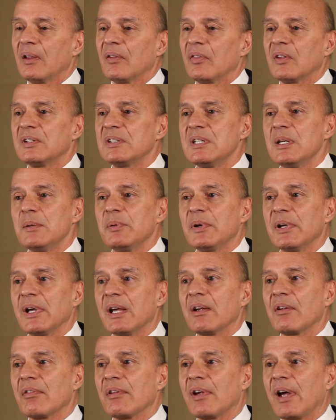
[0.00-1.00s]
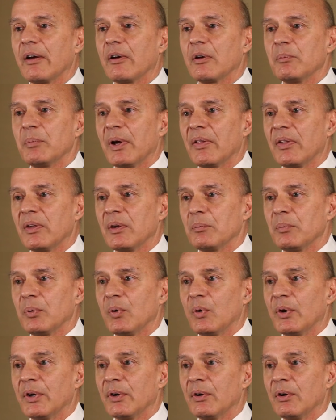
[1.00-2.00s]
The TPA is hired by the
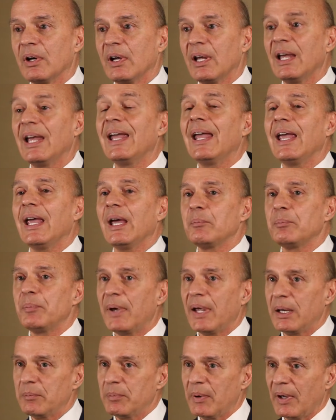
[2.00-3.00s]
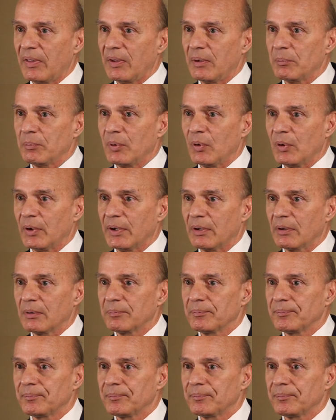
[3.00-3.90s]
employer and paid by the employer.